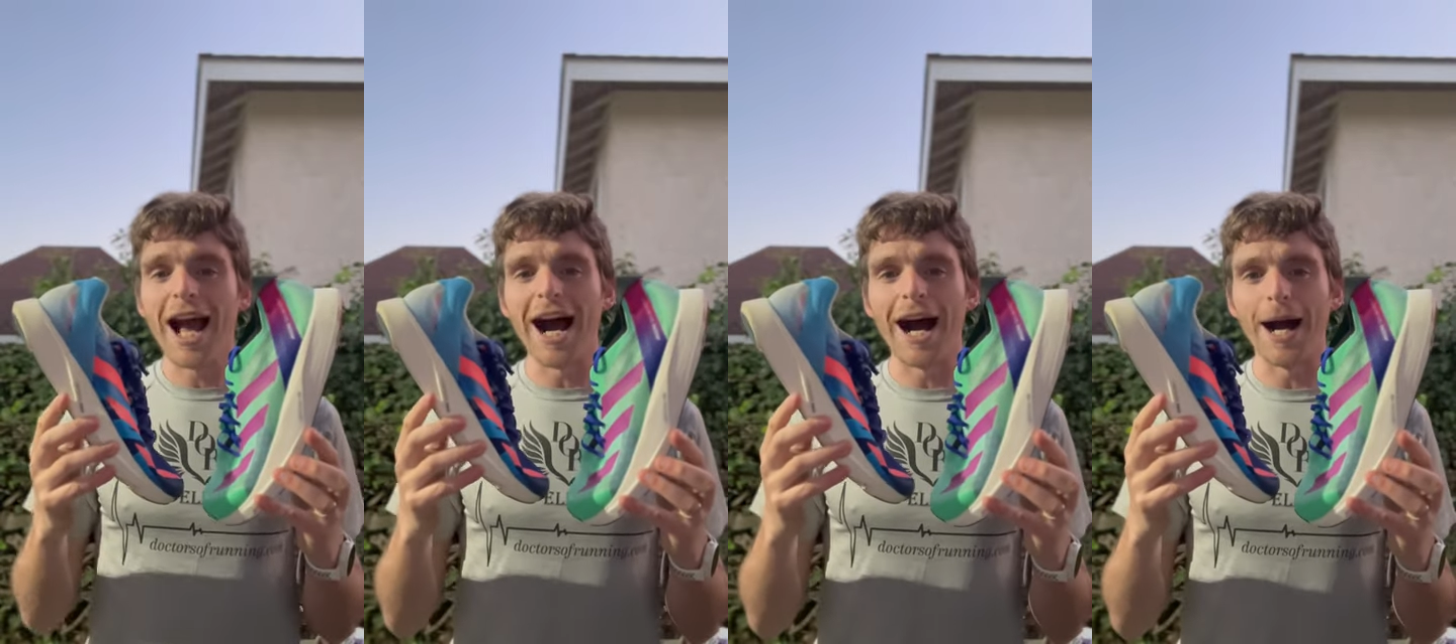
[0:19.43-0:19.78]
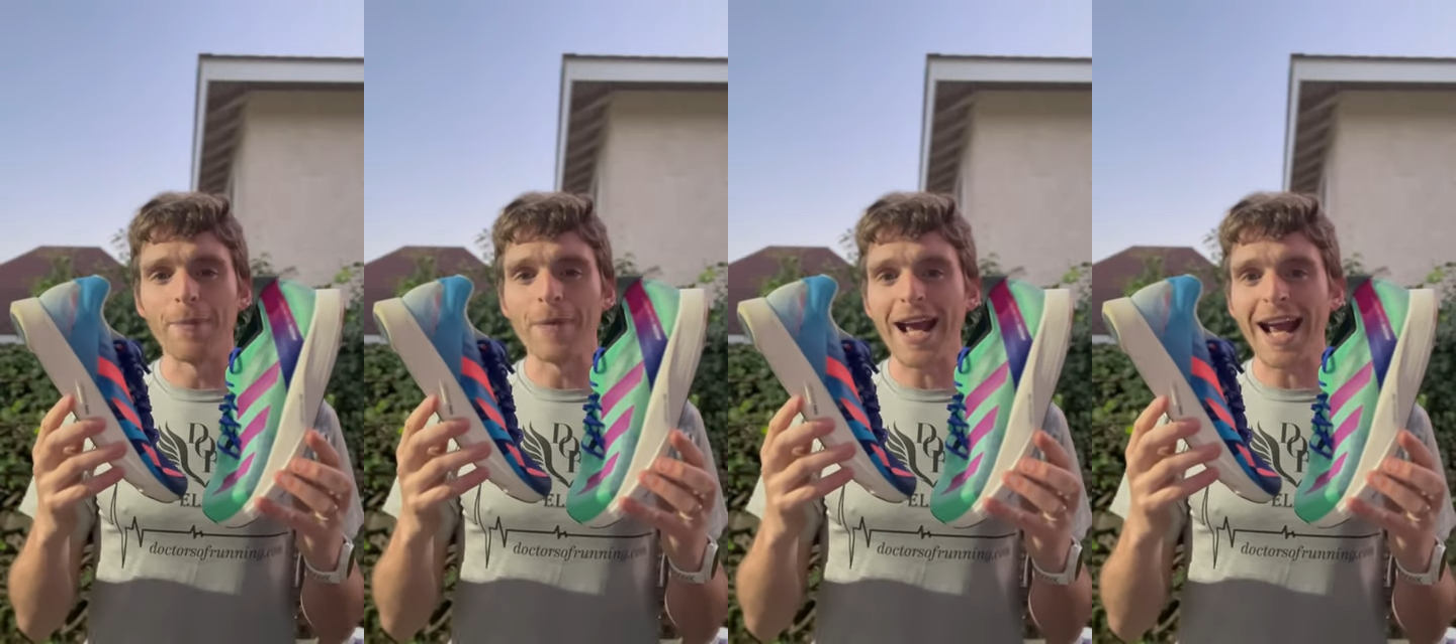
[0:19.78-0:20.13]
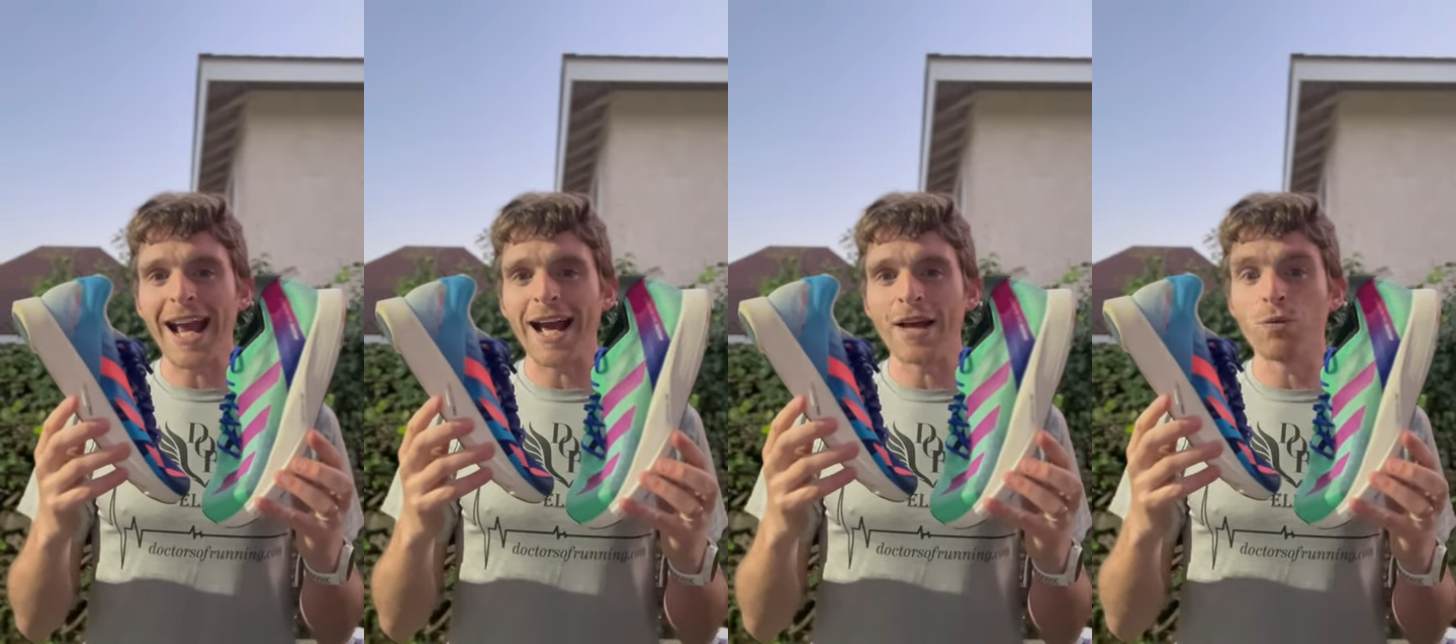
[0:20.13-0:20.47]
um,
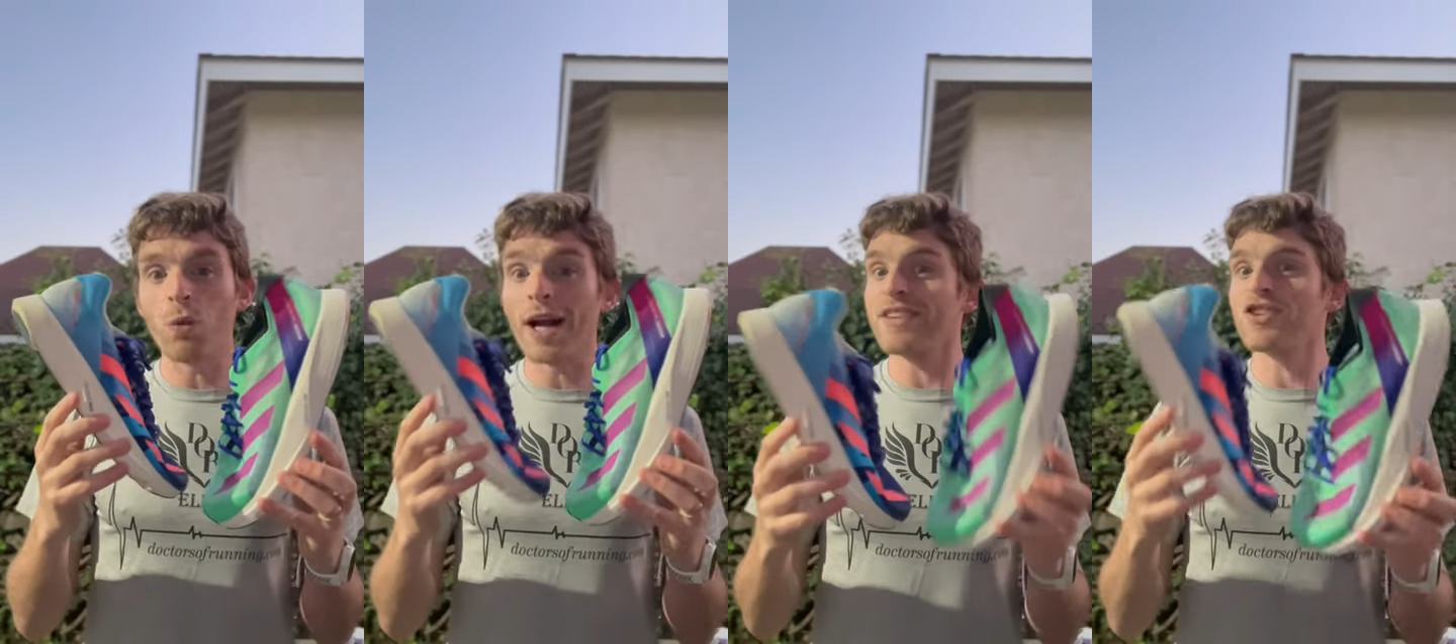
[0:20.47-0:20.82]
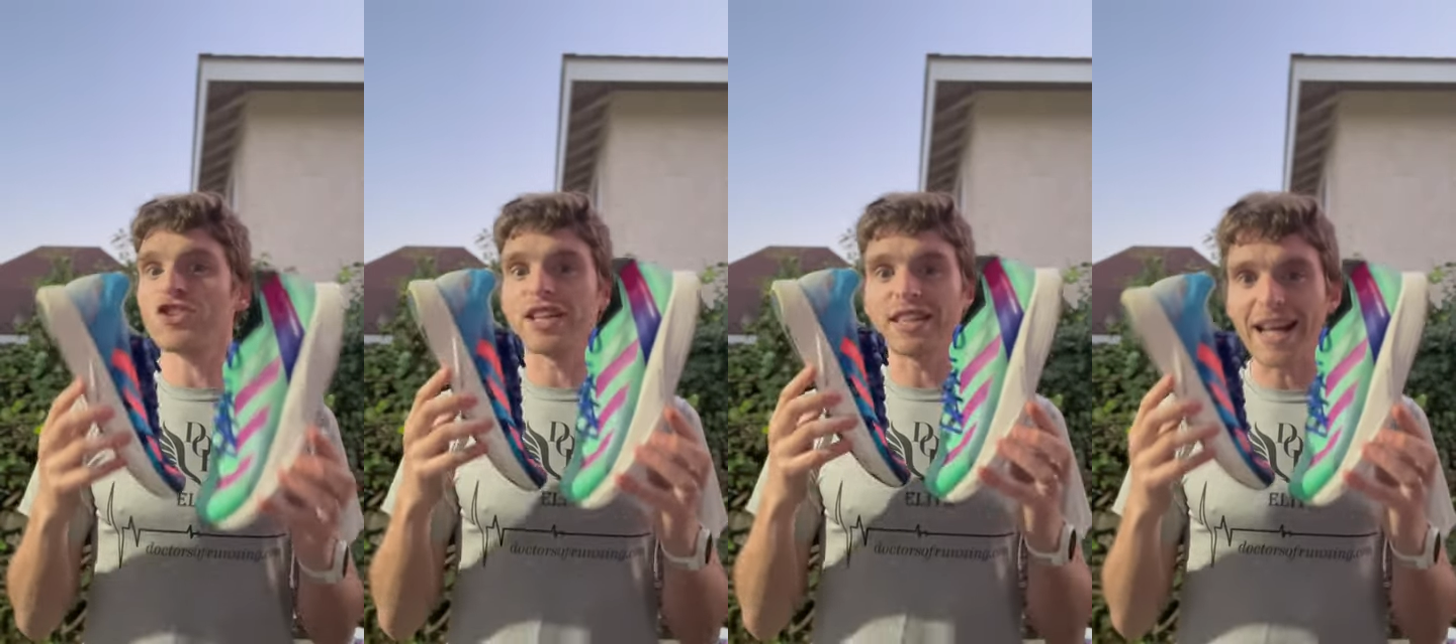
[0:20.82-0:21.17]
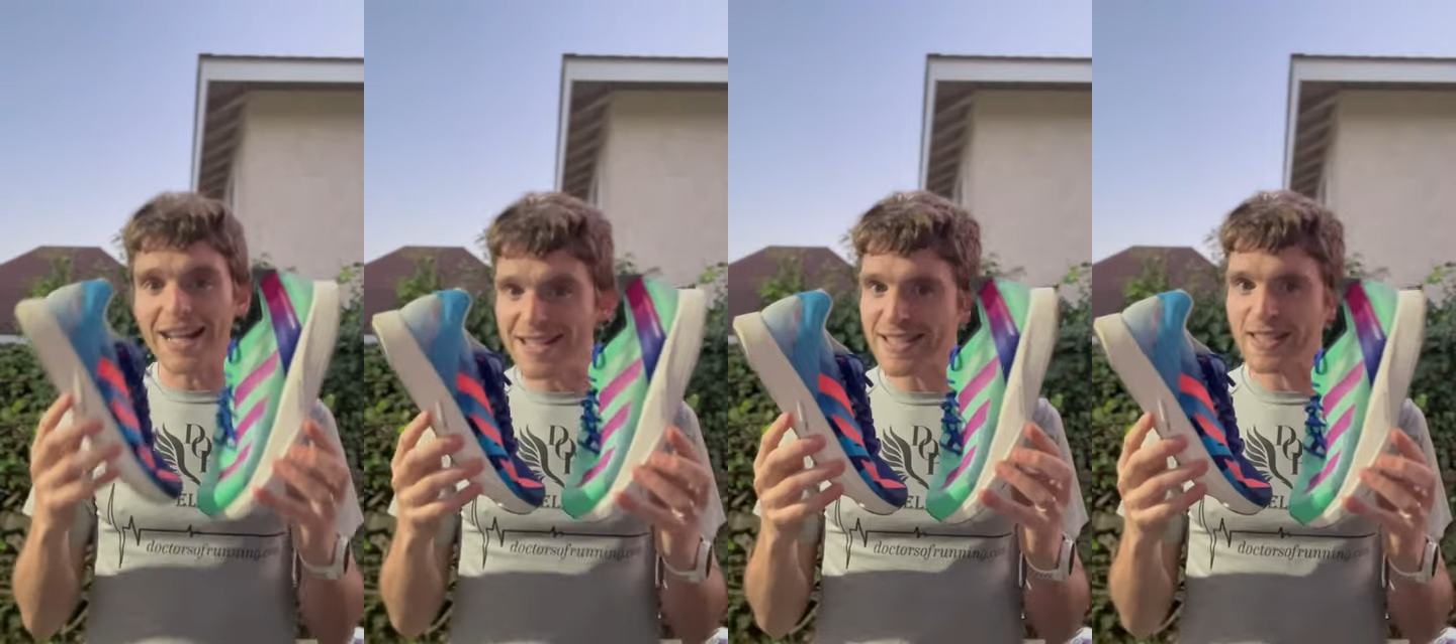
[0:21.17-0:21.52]
and wanting just the
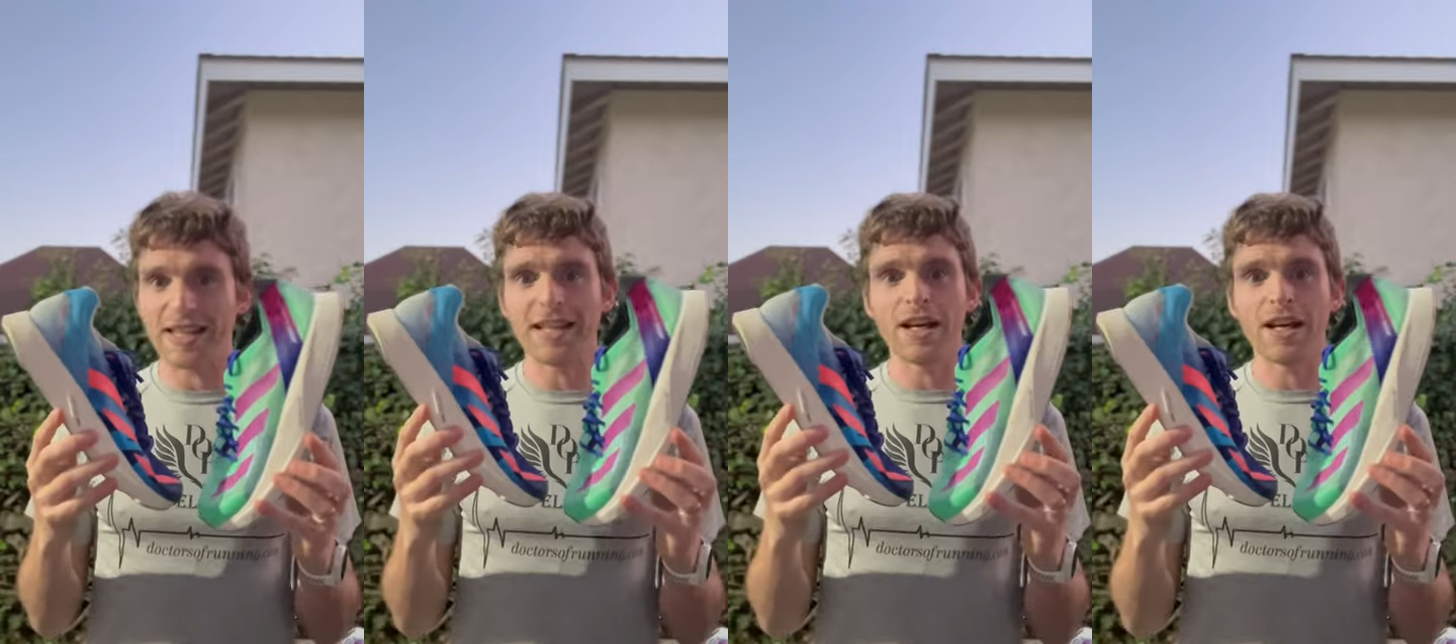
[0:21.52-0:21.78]
lightest thing they can